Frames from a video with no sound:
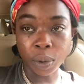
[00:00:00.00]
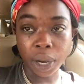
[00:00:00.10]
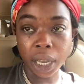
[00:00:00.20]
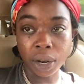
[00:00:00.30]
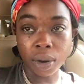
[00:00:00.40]

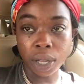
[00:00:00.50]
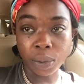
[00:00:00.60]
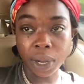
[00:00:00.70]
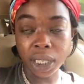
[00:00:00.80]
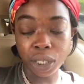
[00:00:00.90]
great in all the
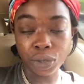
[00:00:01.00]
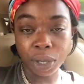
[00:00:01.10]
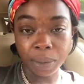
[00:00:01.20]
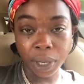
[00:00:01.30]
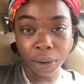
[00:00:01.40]
ways that you
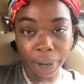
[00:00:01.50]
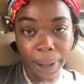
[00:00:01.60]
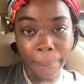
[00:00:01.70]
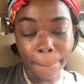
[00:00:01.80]
can be great.